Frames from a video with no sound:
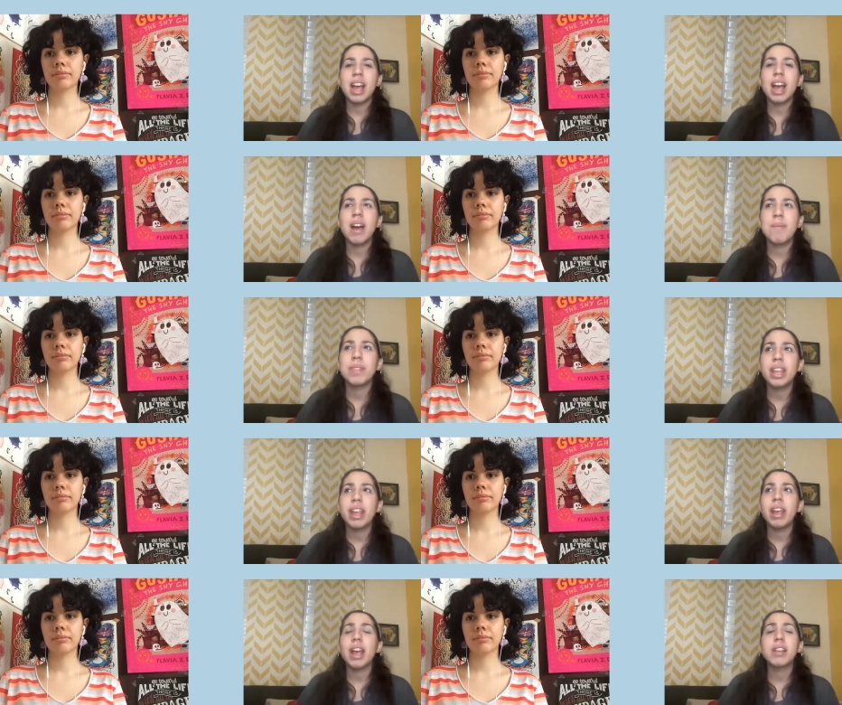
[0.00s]
Speaker 1: um,
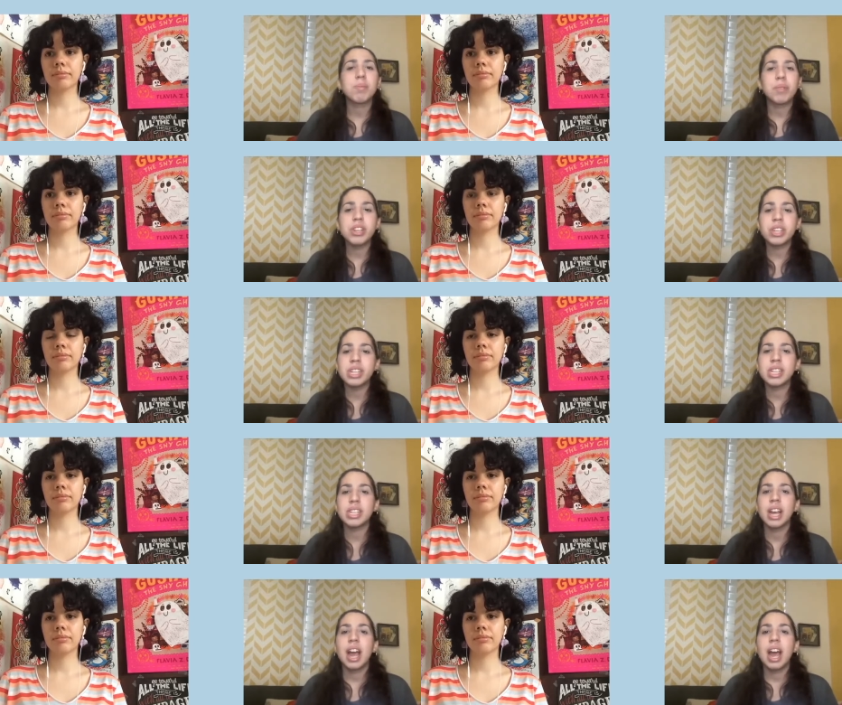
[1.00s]
the expressions
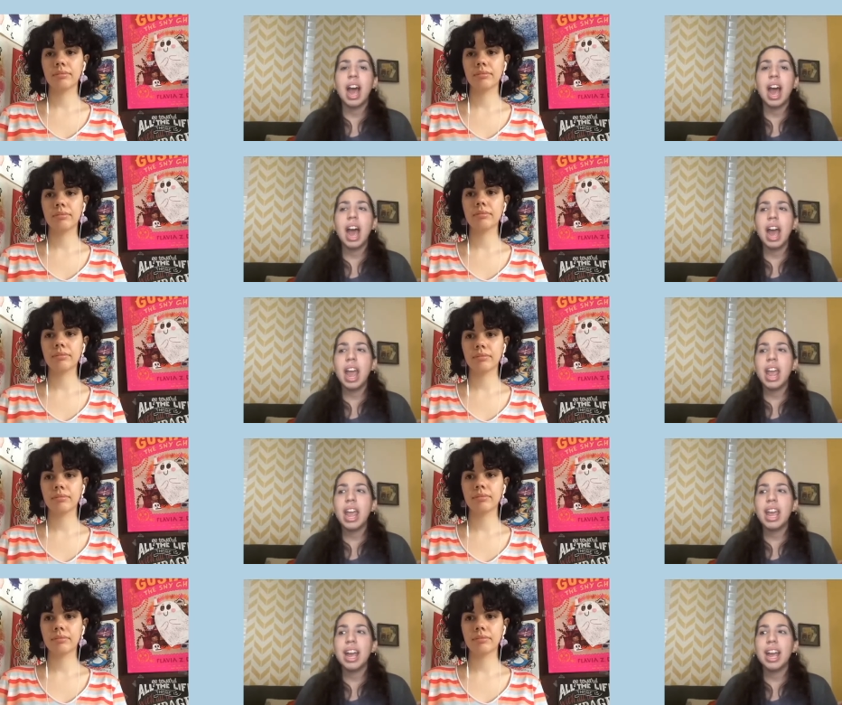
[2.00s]

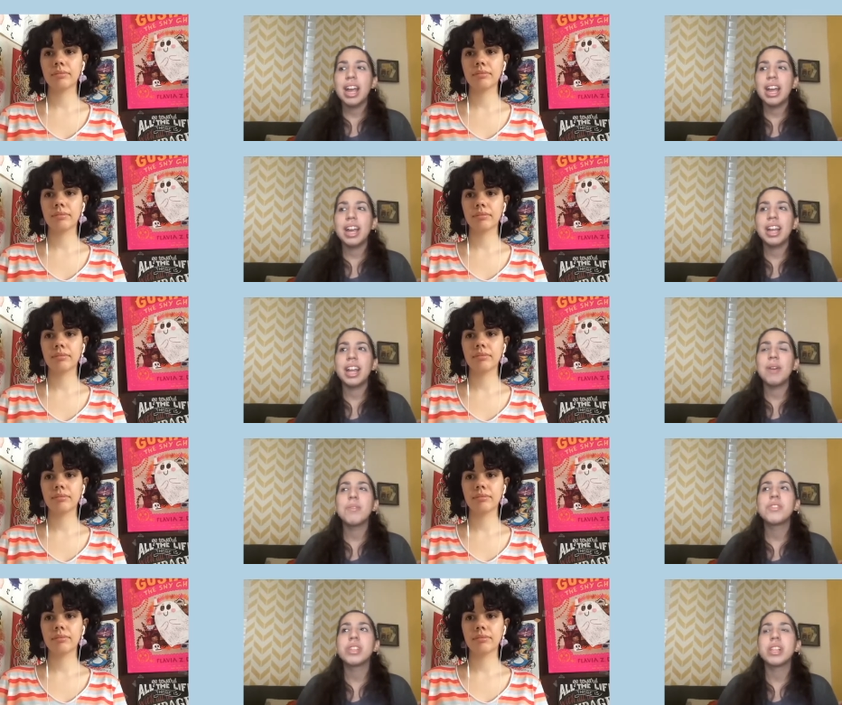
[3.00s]
i it
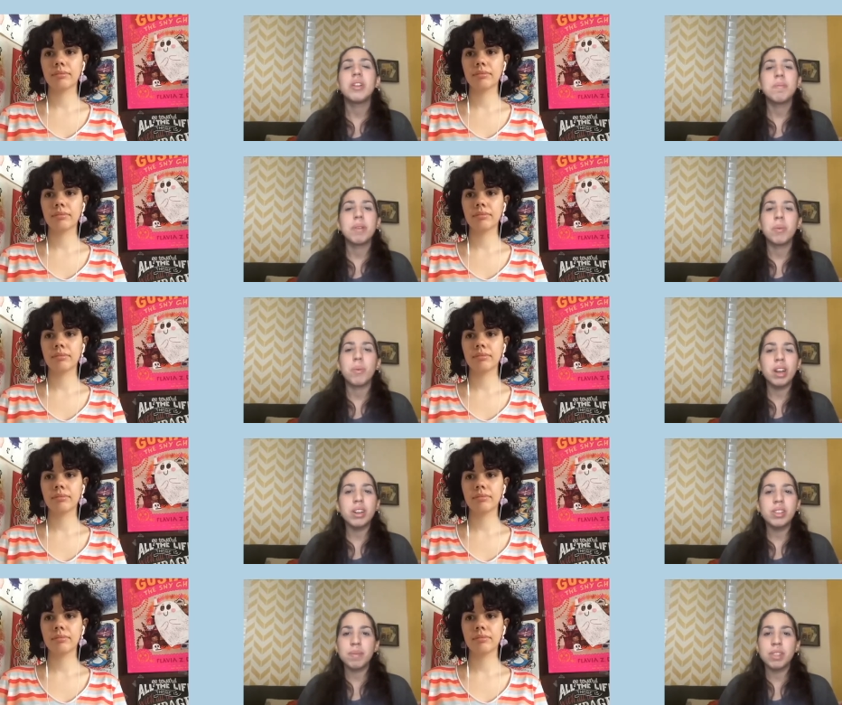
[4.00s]
was just a little bit weird
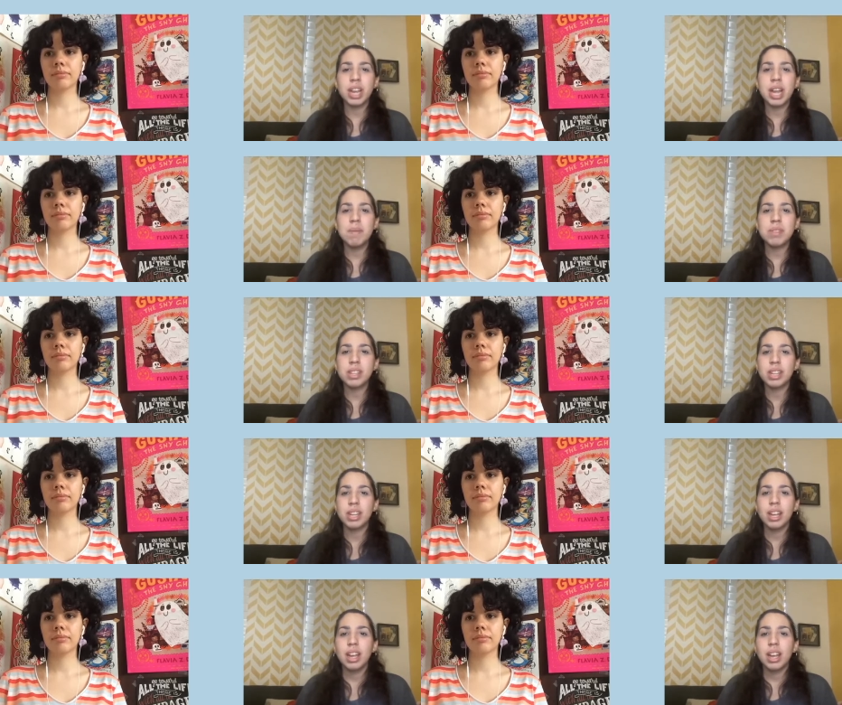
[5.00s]
sometimes
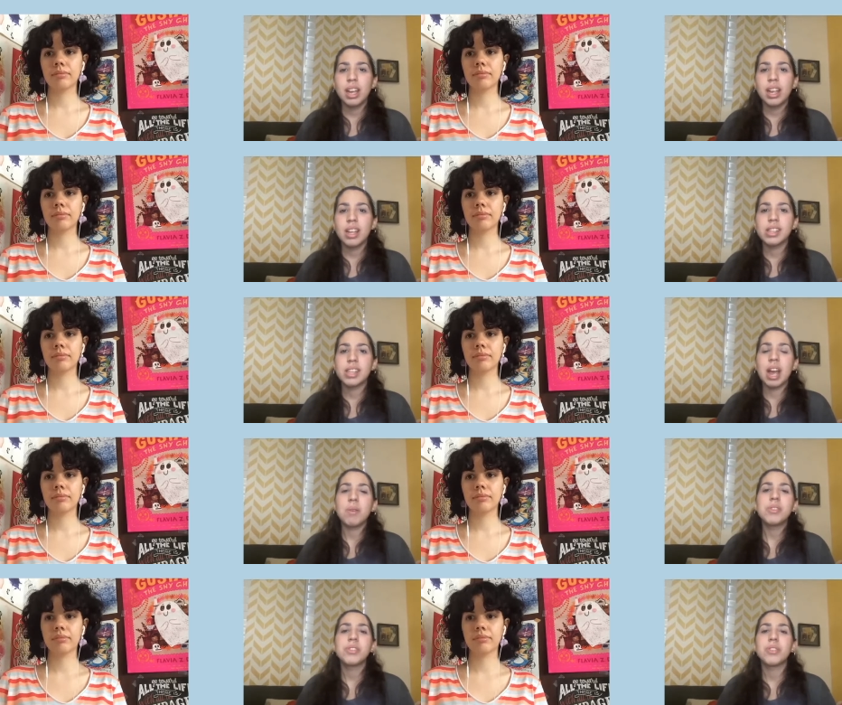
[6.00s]
because i
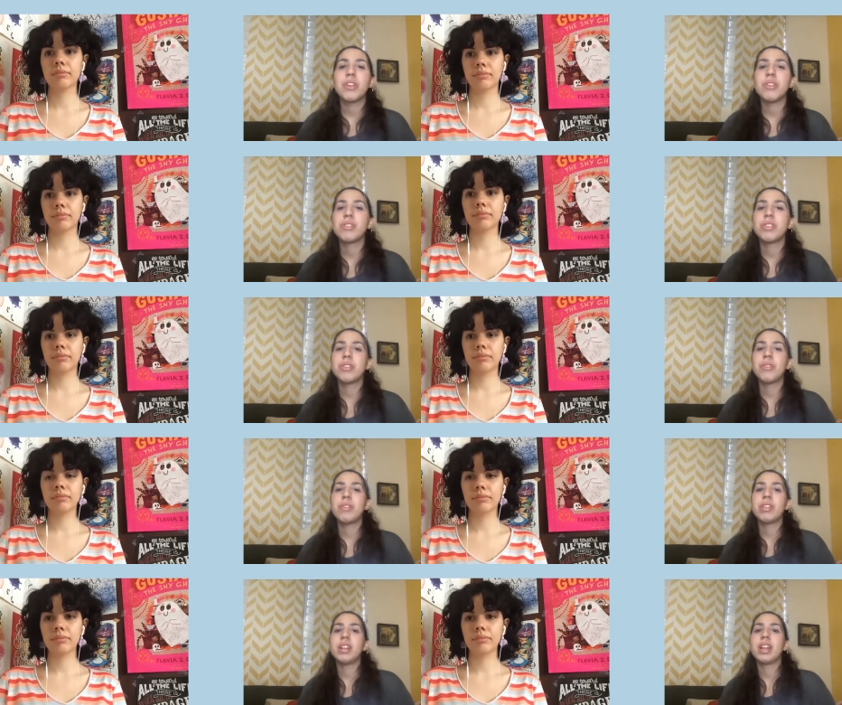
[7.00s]
was so used to
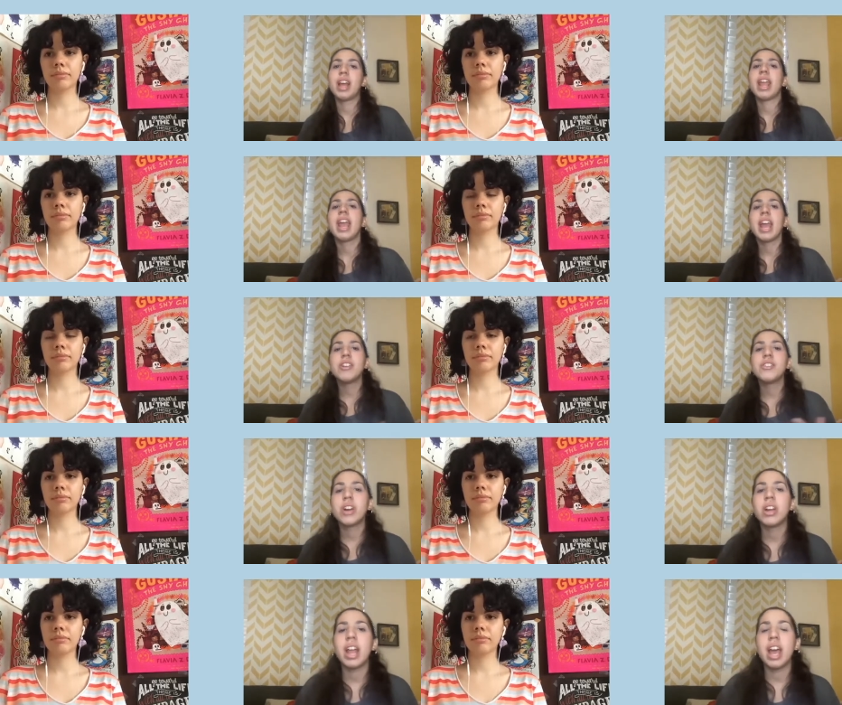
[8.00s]
like hand
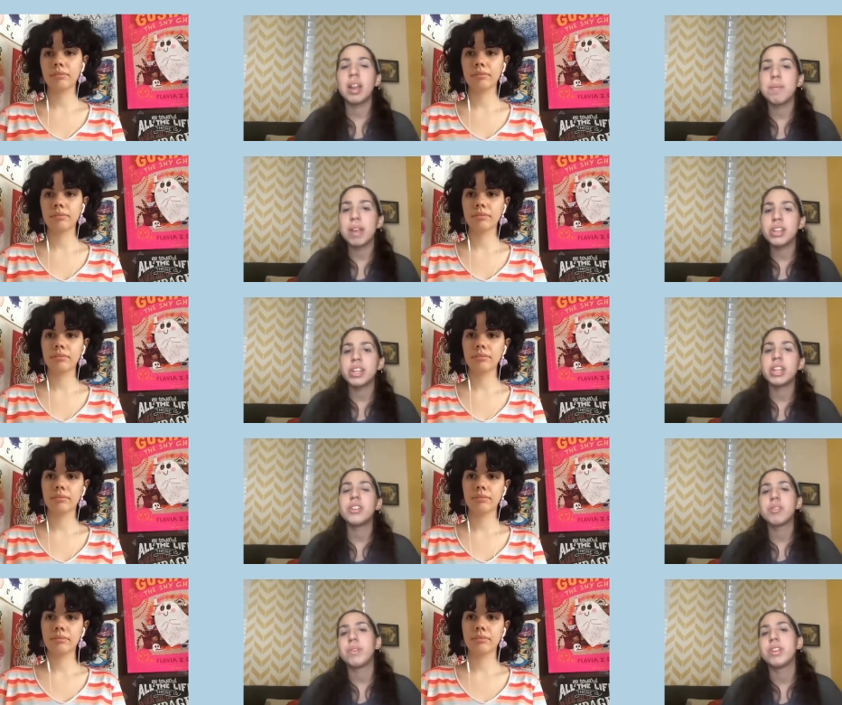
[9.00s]
drawn animation, their
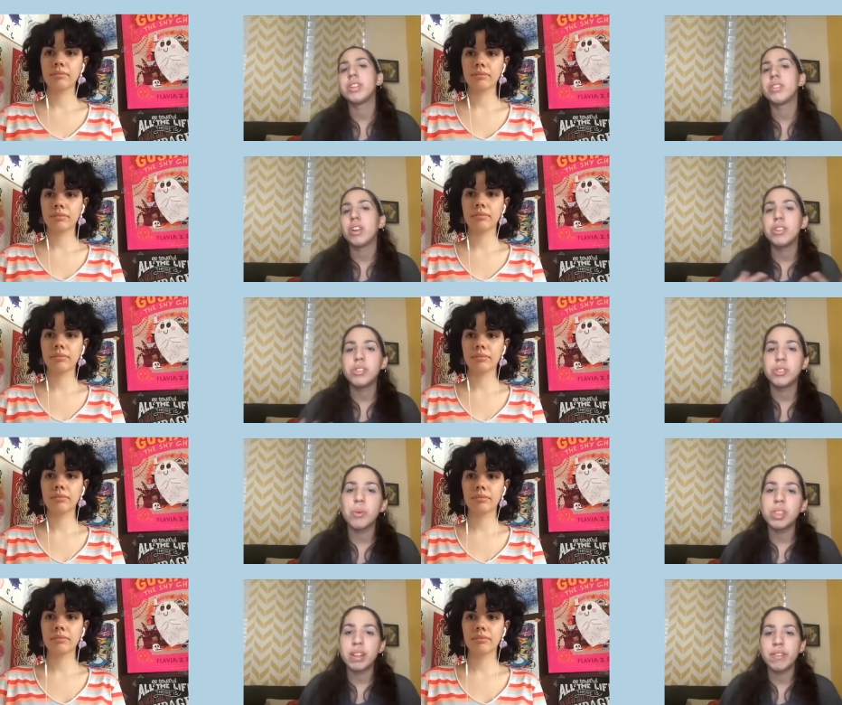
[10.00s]
expressions are
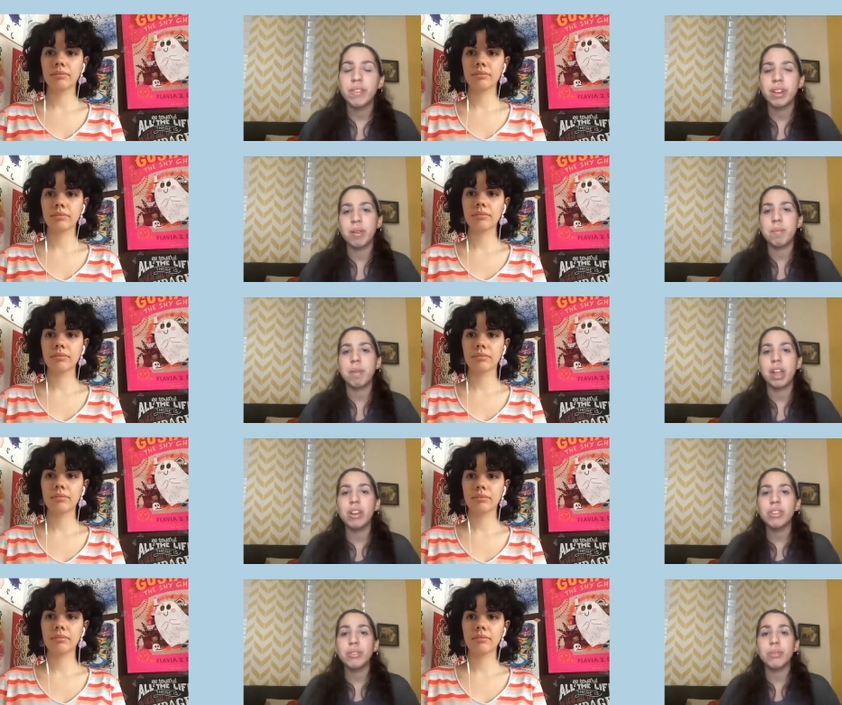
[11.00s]
so different
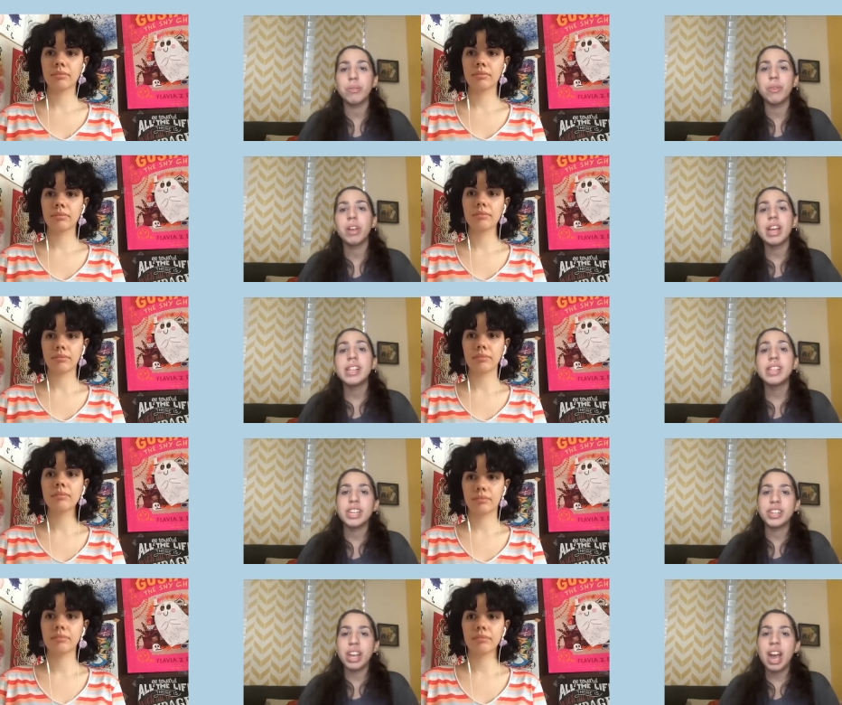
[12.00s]
compared to
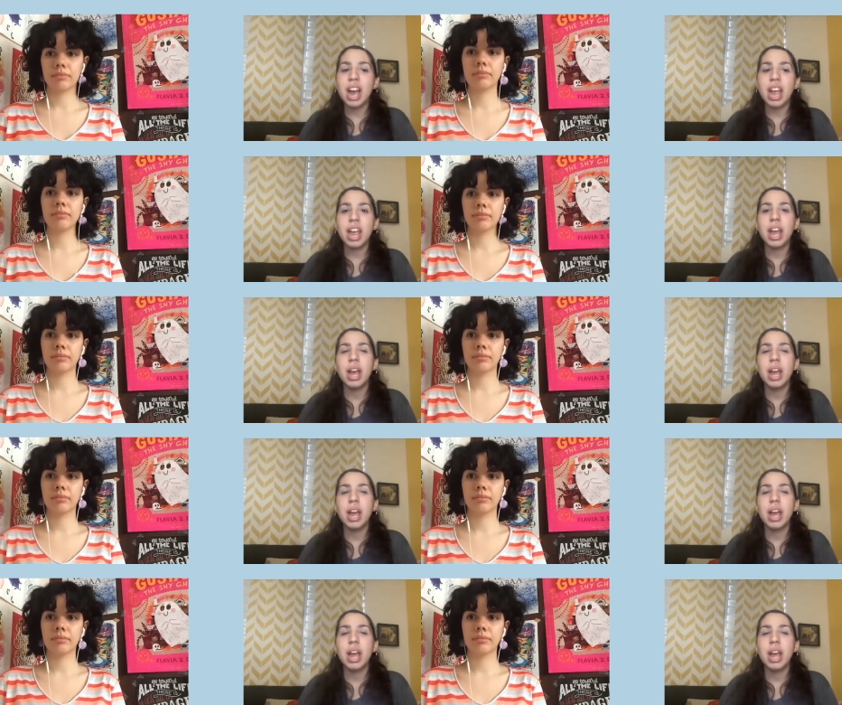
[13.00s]
CGI.